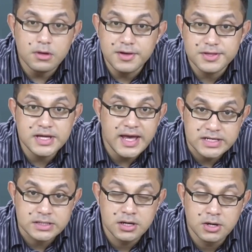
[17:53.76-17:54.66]
is
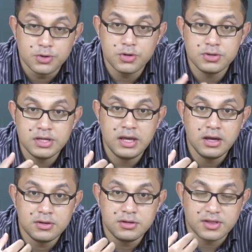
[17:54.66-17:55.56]
dead. So
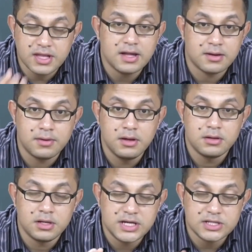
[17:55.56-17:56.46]
the, the son,
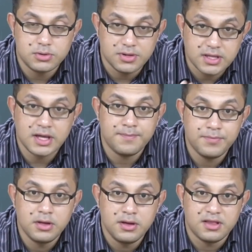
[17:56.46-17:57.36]
the death of the
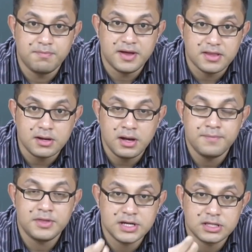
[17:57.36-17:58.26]
son is basically
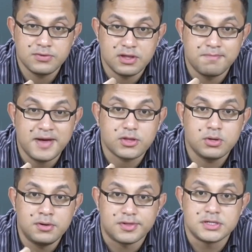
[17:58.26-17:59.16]
the death of this
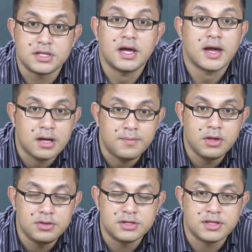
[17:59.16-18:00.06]
masculinist desire, the